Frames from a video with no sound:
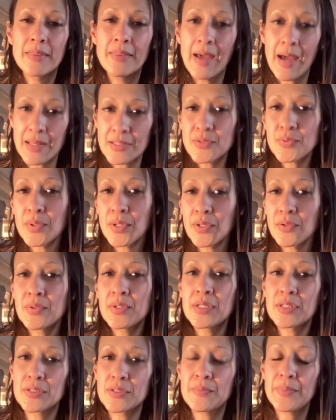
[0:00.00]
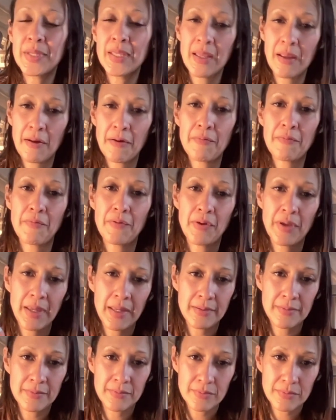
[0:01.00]
that's when you need to be careful.
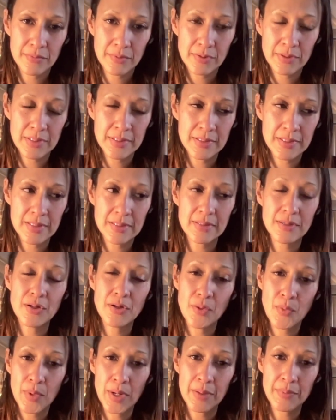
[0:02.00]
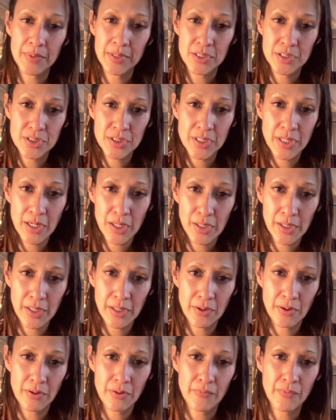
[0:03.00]
And you know what I'm going to share
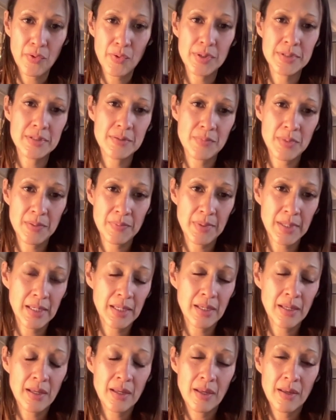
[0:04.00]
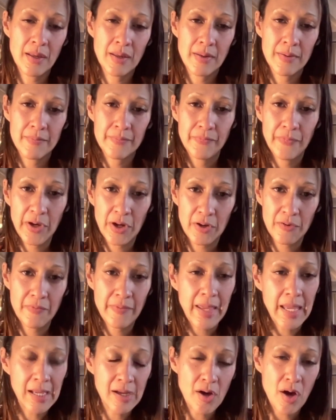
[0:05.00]
here, of course I'm going to be very
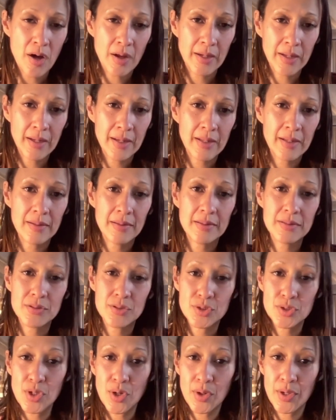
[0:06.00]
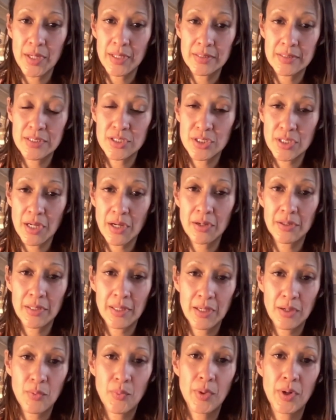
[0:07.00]
vague on it and share a
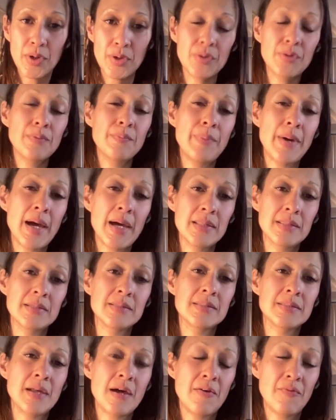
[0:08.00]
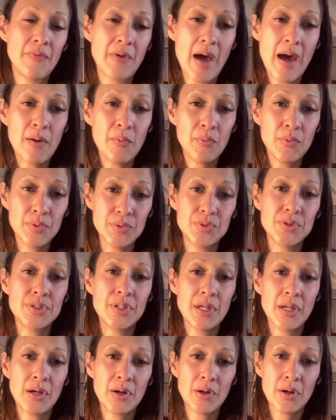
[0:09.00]
link where you could buy the stuff. I will
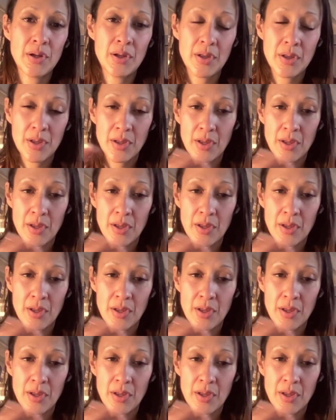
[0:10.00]
share